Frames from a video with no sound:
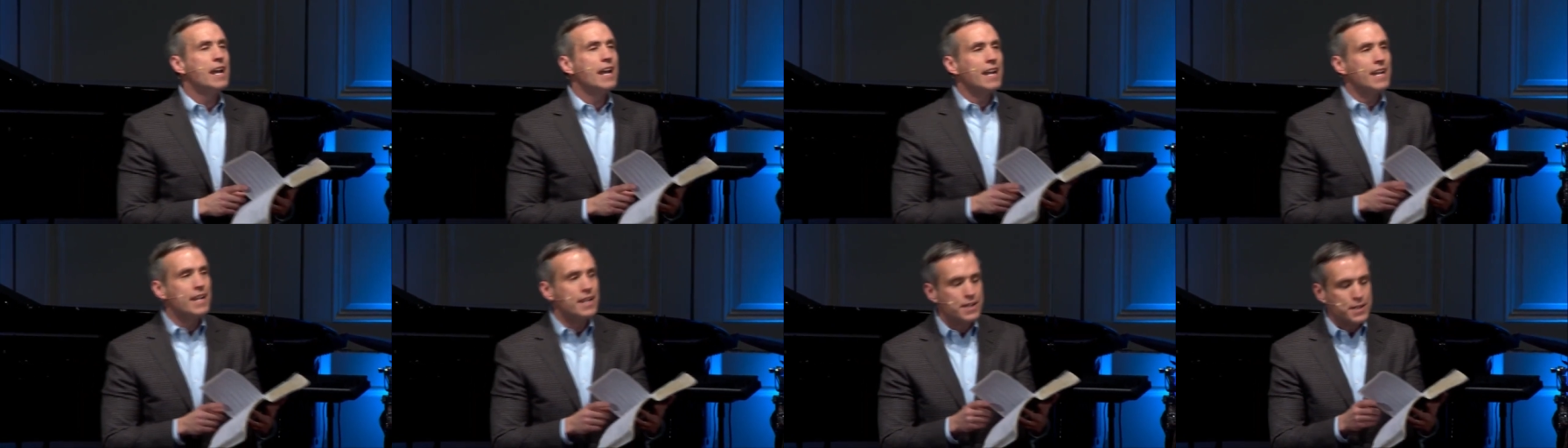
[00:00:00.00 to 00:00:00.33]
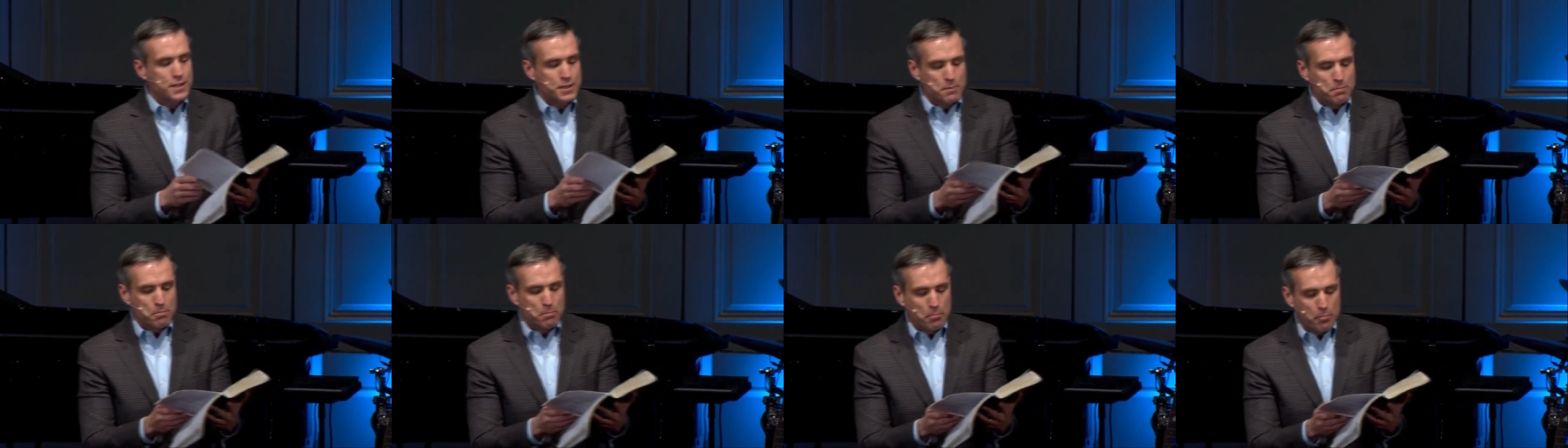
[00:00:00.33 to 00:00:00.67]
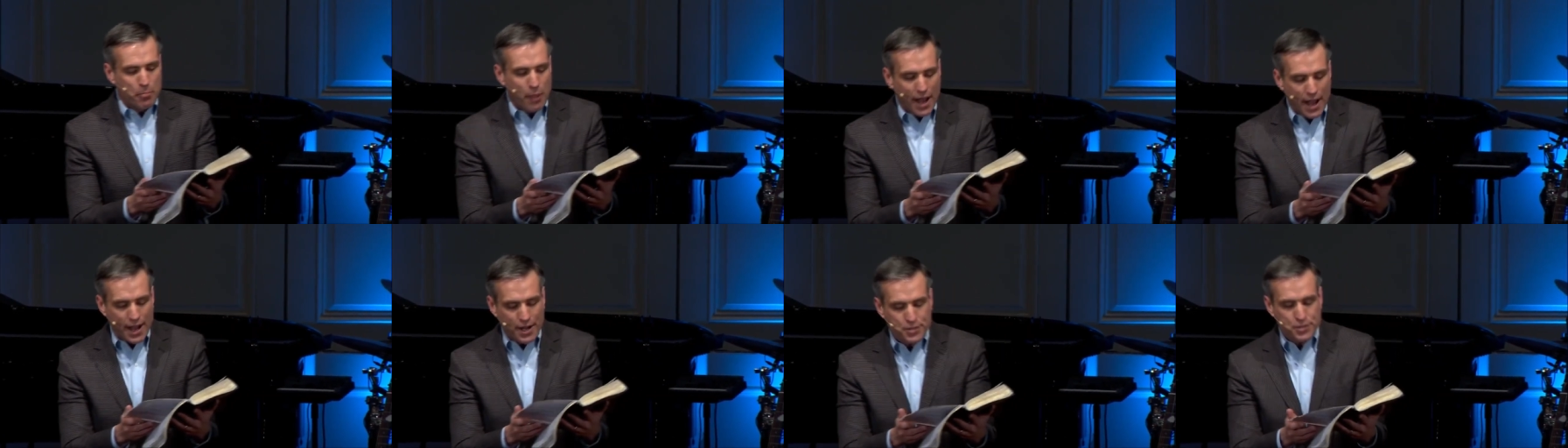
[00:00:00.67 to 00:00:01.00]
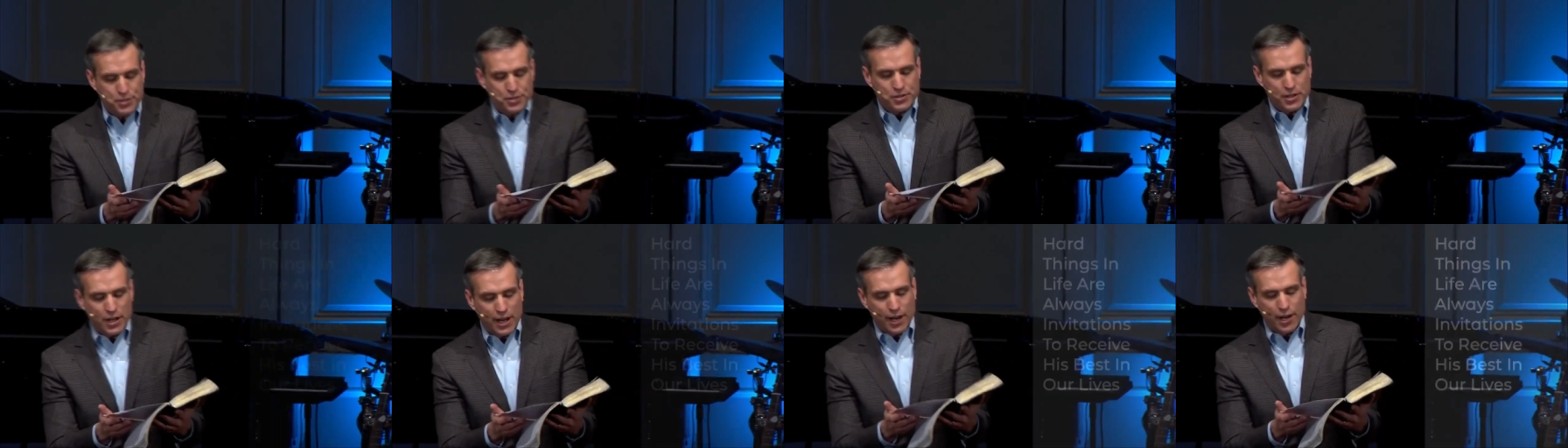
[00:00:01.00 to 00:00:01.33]
His
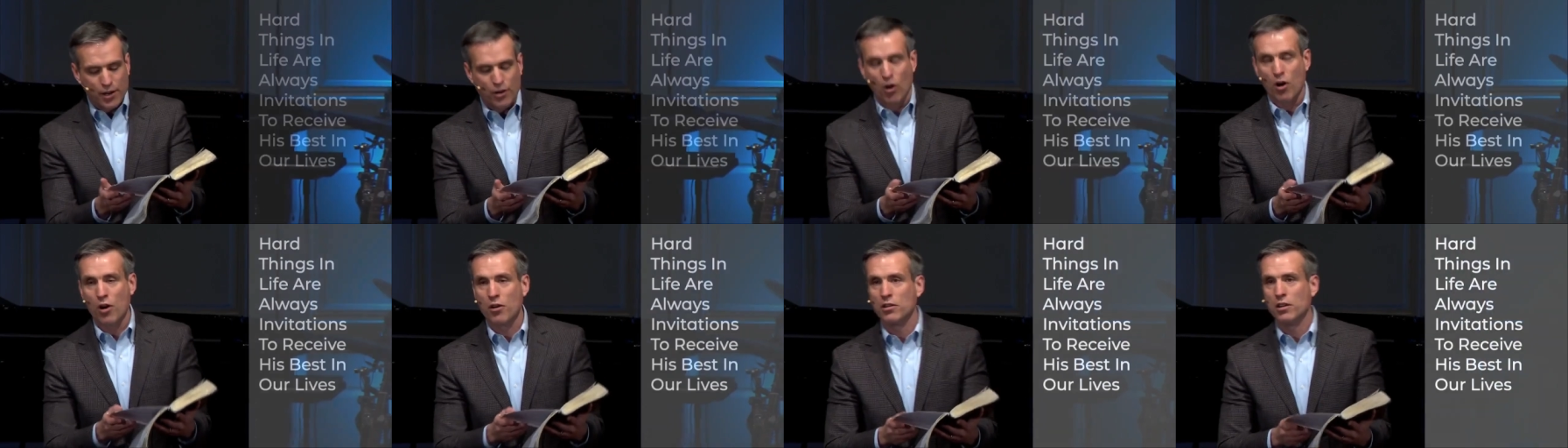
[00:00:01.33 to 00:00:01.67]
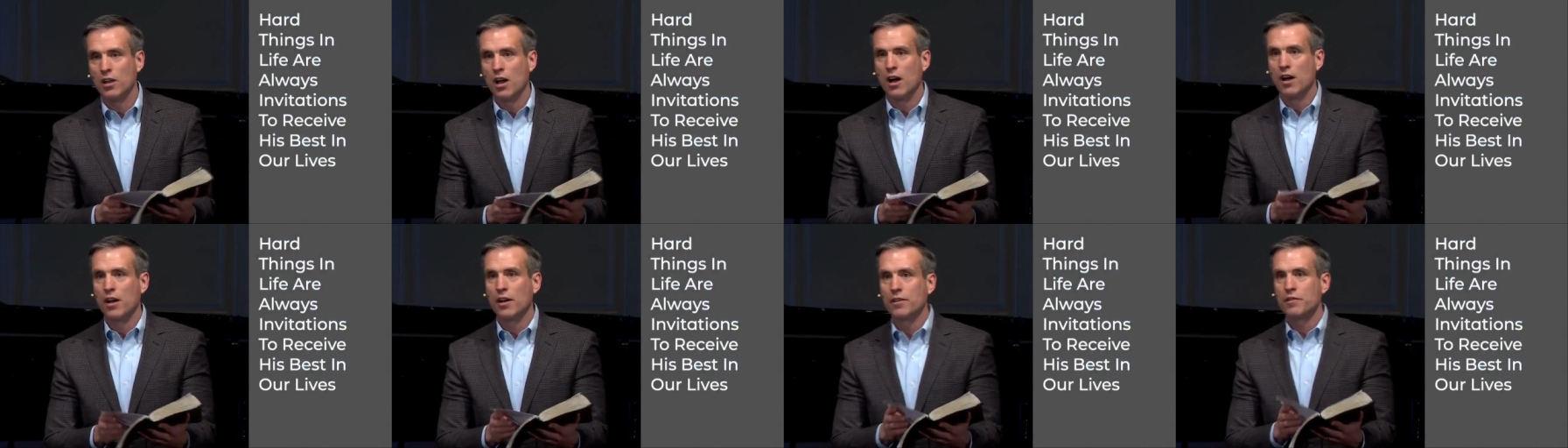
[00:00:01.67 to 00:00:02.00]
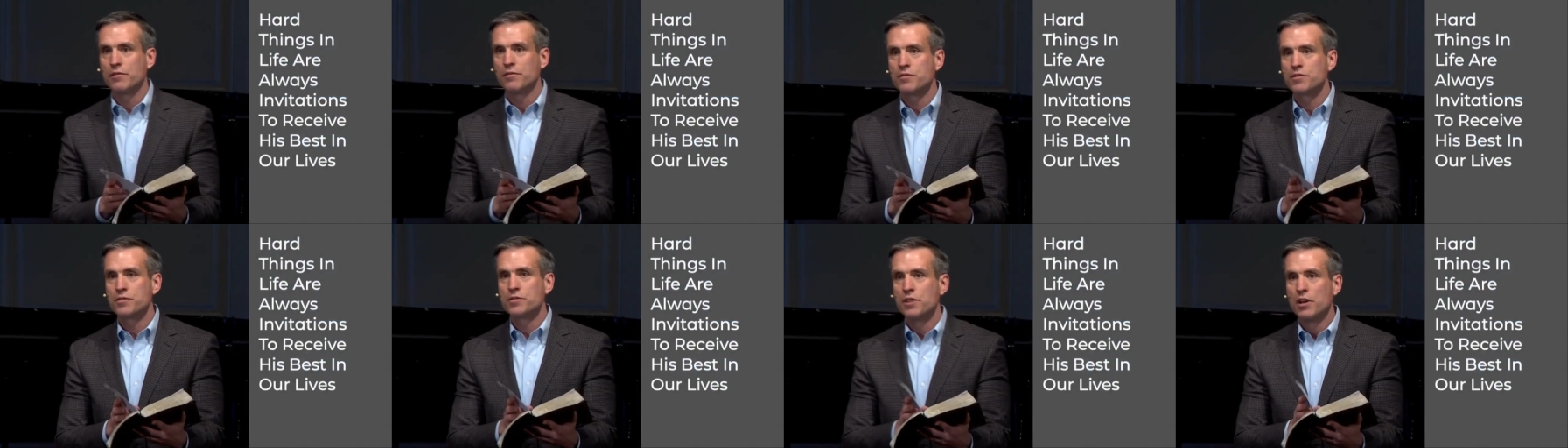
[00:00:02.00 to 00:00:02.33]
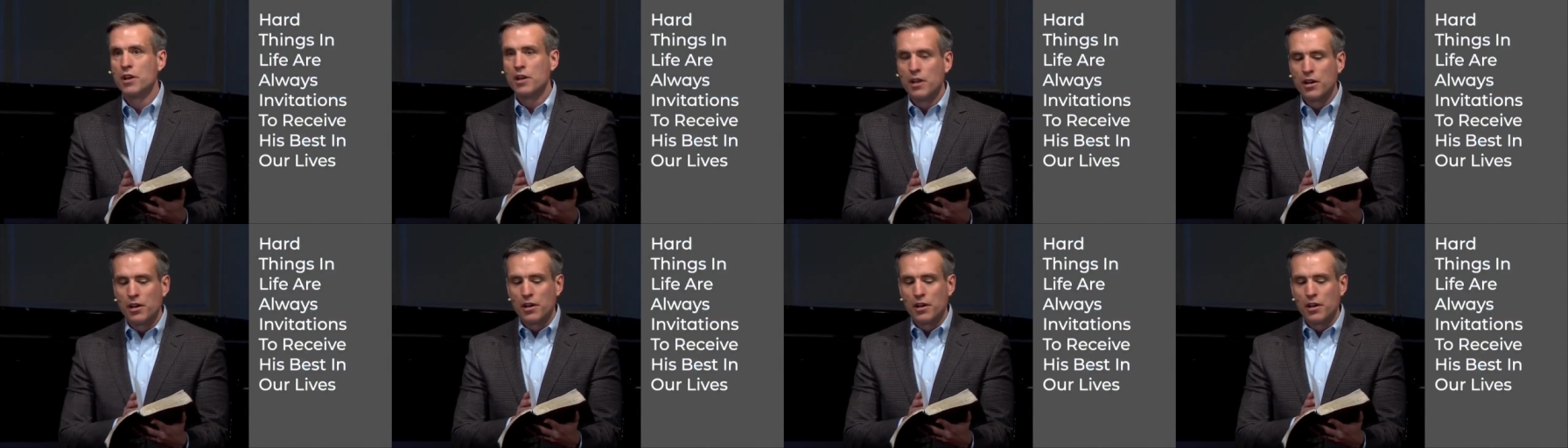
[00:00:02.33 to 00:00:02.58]
best in our lives.